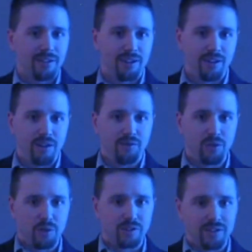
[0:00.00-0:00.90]
of
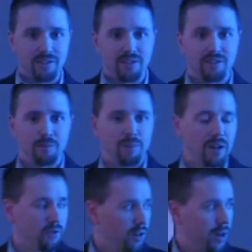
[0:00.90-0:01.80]
Unisys's
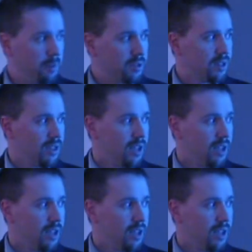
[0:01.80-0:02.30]
mainframes.